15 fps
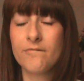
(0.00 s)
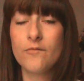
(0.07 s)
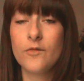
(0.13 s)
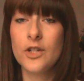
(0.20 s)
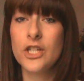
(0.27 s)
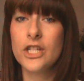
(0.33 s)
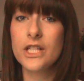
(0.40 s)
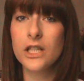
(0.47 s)

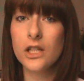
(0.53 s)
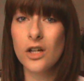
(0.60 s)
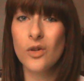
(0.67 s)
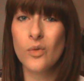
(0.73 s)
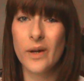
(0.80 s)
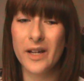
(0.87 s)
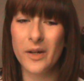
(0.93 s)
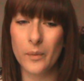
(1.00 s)
which is a long
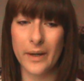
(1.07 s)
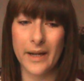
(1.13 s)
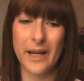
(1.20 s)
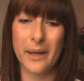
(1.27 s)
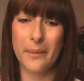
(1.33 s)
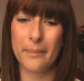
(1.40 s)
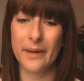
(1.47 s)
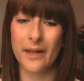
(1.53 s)
way
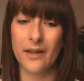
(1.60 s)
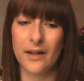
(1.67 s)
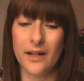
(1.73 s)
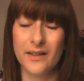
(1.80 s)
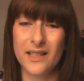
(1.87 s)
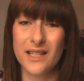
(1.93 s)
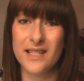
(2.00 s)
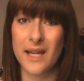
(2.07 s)
away, but
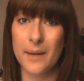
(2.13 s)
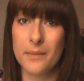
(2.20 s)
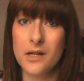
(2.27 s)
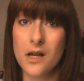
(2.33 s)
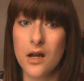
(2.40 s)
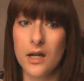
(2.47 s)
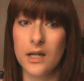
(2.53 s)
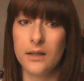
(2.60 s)
at the same
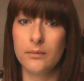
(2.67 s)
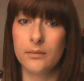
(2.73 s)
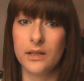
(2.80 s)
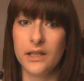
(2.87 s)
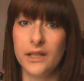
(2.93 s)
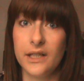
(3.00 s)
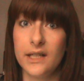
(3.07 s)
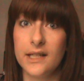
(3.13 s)
time,
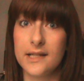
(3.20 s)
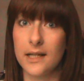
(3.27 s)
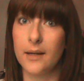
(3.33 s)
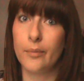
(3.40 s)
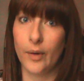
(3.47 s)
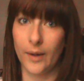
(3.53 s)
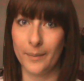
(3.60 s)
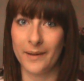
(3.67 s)
it's an
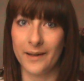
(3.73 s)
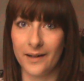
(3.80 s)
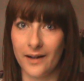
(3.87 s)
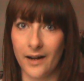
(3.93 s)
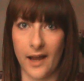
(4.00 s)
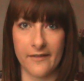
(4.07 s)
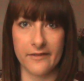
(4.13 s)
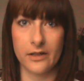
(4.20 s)
appointment.
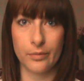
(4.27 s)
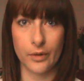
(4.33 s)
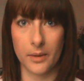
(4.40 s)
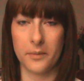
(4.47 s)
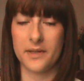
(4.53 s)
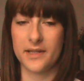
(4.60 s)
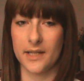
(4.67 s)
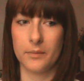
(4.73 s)
I have an
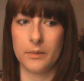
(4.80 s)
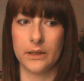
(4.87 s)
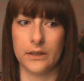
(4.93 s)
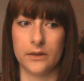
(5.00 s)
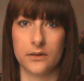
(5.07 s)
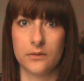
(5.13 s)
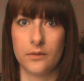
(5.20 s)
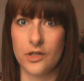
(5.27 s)
appointment with
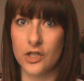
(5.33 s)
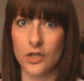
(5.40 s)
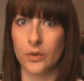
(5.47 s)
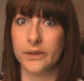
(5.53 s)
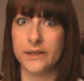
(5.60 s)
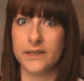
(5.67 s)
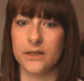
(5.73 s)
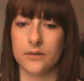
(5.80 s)
someone, which is
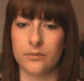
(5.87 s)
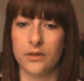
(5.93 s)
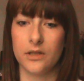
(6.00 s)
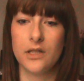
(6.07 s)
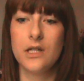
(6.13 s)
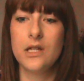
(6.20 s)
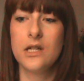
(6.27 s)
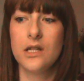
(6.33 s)
awesome.
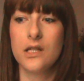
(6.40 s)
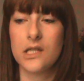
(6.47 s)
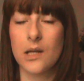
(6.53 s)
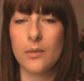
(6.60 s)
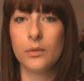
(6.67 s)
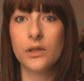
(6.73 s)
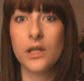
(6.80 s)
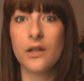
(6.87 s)
So
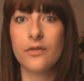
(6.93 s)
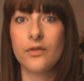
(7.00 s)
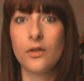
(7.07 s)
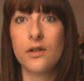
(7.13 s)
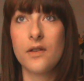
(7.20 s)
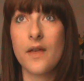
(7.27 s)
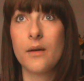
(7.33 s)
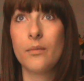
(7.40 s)
I'm looking
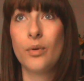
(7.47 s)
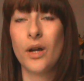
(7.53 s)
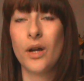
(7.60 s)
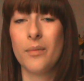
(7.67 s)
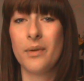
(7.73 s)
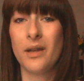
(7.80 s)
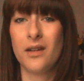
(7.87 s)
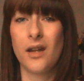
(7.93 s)
forward to that
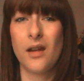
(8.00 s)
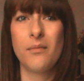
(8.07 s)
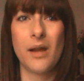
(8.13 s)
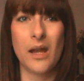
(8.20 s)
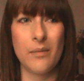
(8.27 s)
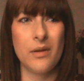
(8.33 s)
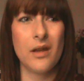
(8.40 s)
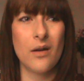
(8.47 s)
appointment, and
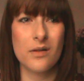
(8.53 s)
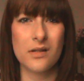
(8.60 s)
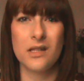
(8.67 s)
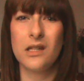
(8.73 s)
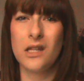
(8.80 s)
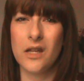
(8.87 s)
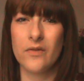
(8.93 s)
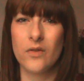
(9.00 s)
maybe I was
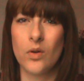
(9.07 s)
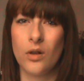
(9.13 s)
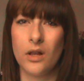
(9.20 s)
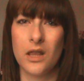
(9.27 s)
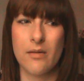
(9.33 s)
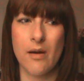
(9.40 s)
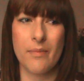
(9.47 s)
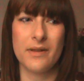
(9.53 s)
thinking of
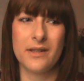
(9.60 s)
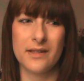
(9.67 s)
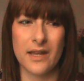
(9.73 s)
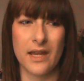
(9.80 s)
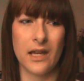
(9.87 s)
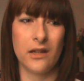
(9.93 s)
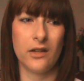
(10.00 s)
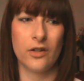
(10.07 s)
calling up and
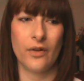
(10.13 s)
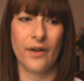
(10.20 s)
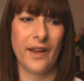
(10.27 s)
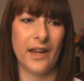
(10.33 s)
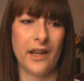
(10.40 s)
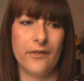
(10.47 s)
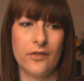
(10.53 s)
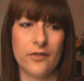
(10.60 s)
saying,
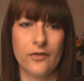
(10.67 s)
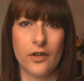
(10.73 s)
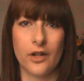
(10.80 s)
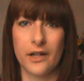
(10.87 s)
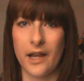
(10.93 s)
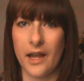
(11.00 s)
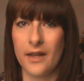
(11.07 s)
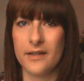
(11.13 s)
hey, if you've got a
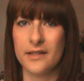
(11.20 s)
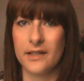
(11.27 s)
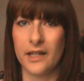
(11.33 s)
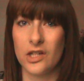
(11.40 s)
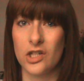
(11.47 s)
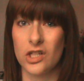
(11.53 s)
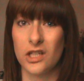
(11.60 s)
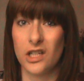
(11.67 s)

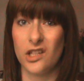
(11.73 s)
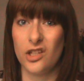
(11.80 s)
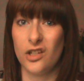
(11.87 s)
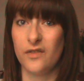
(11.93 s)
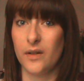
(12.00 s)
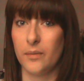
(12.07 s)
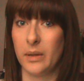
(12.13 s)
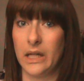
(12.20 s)
cancellation, can you
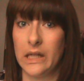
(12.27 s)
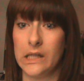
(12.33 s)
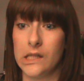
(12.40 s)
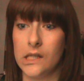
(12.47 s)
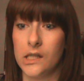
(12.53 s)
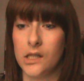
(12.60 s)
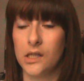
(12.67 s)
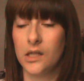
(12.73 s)
fit me in?